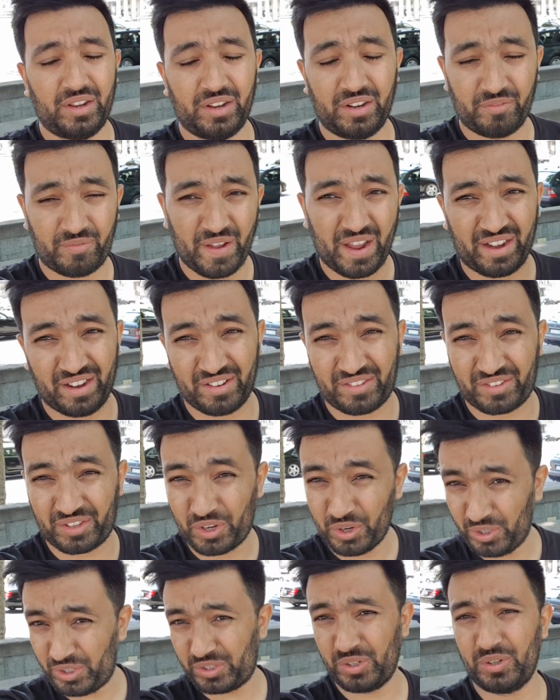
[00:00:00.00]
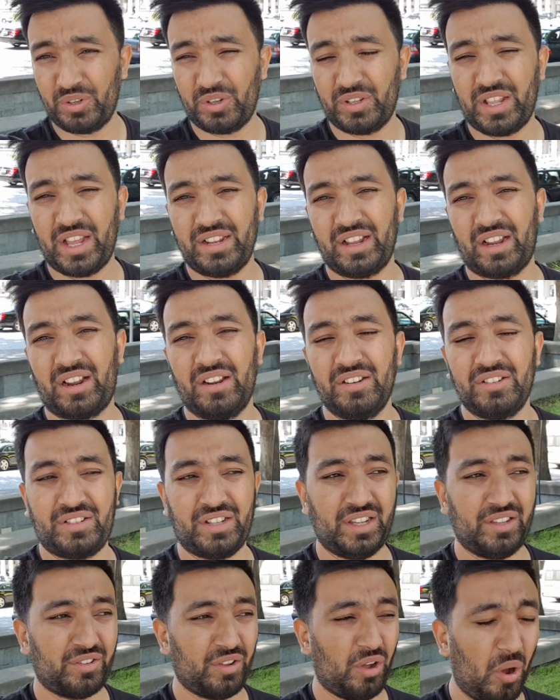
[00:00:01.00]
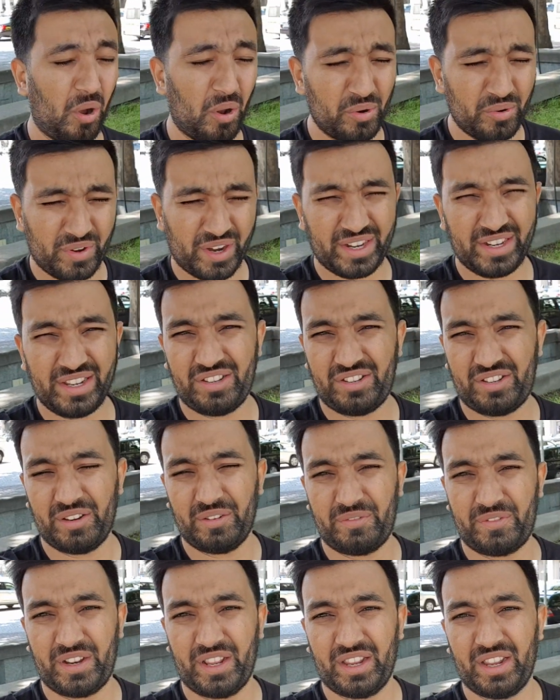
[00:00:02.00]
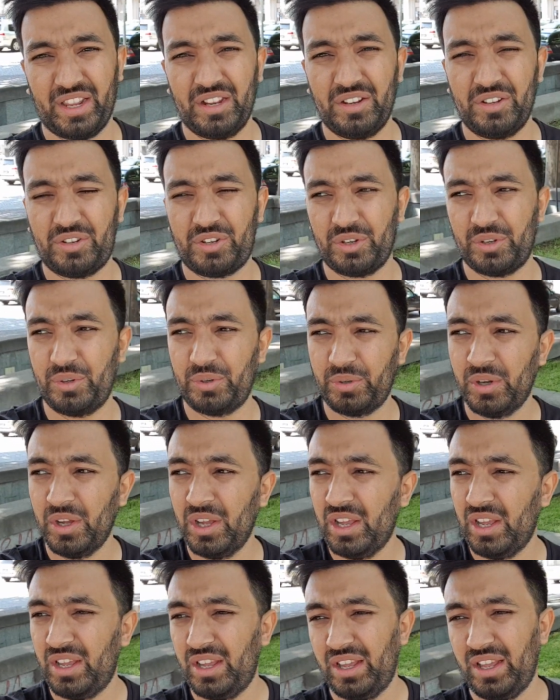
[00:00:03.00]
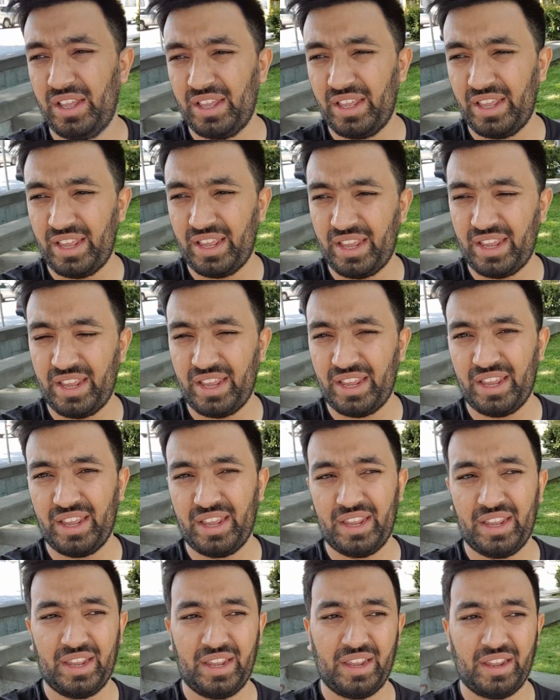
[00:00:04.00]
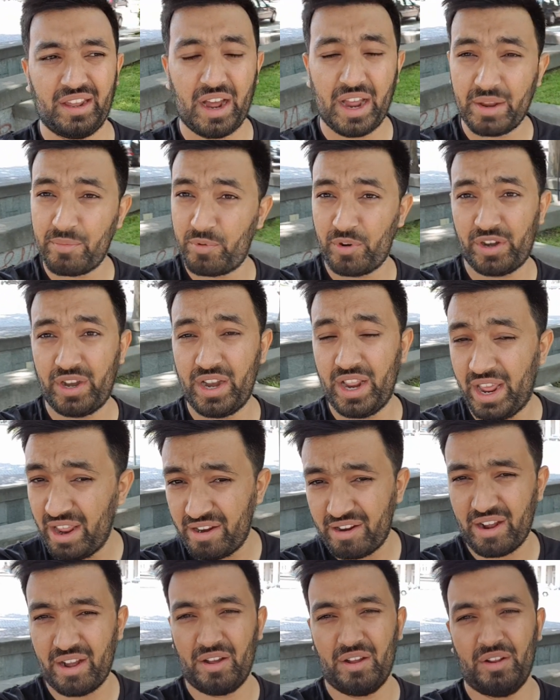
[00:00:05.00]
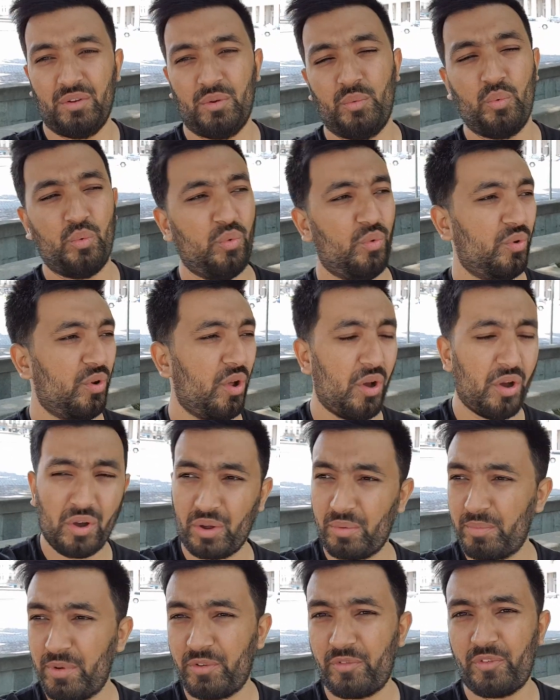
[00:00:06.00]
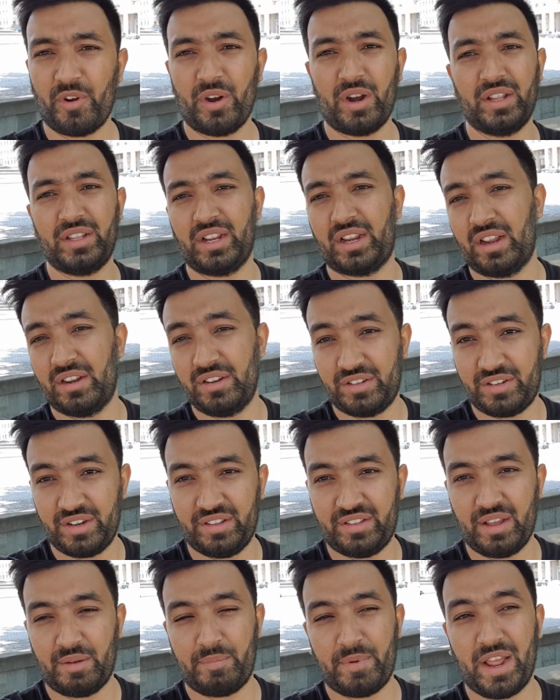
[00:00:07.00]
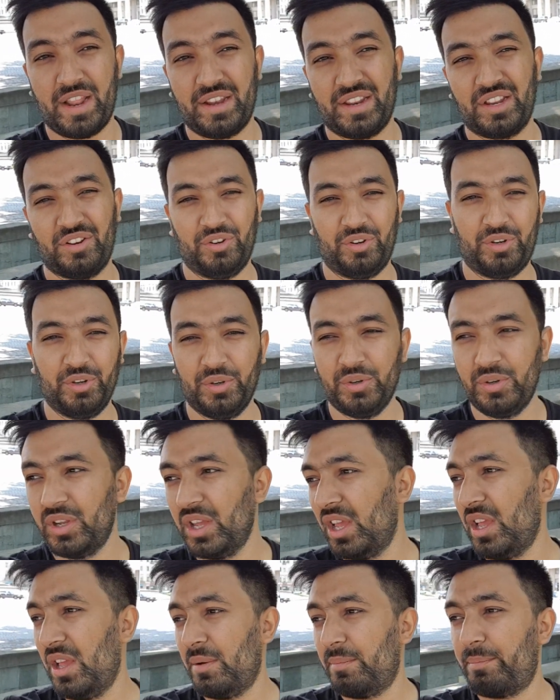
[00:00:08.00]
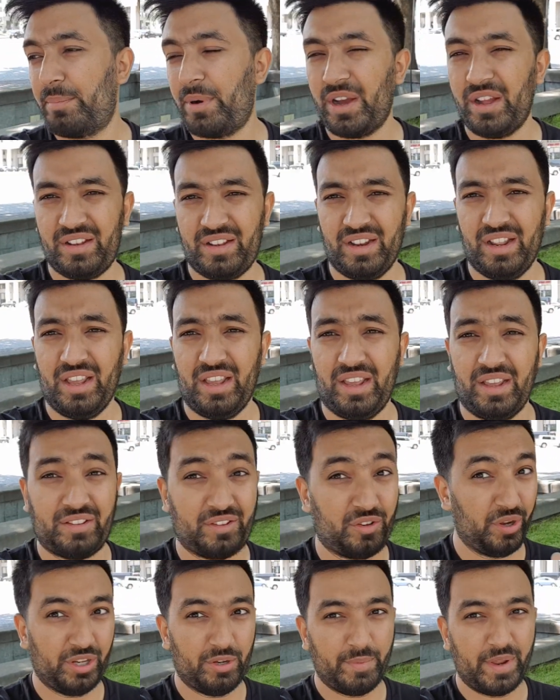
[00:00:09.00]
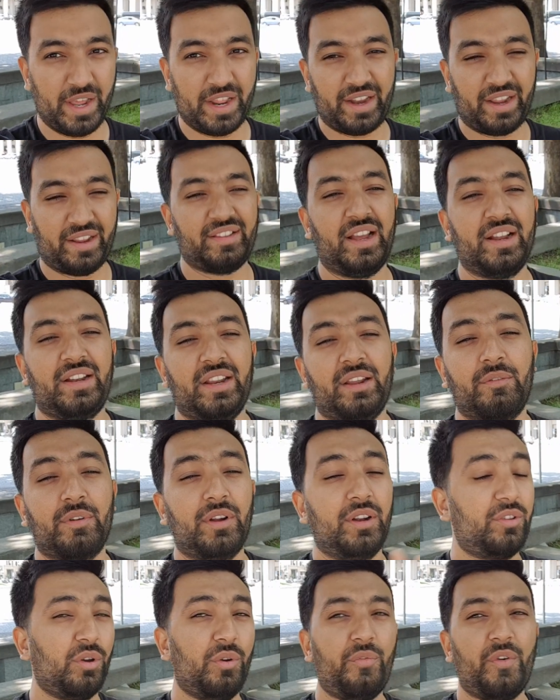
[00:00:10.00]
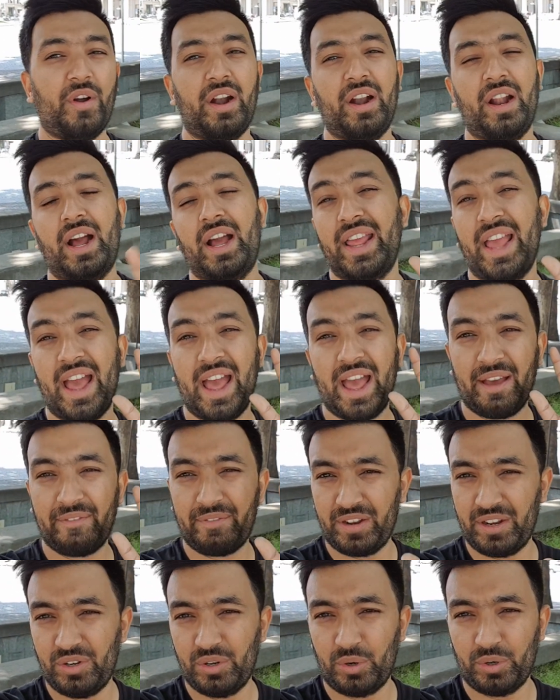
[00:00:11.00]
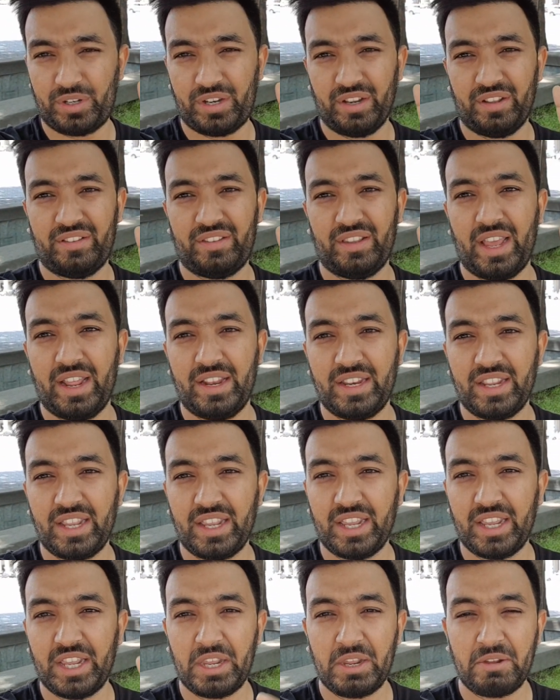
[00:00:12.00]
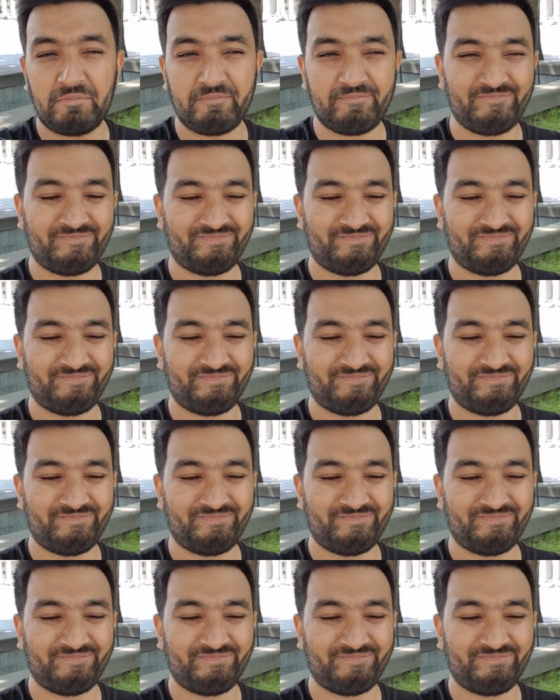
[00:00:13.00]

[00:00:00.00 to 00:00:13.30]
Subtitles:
In fact, it's good to know that the country is already shifting into a hybrid era long before other countries are planning to do. But it's going to be an exciting one. So far I haven't noticed any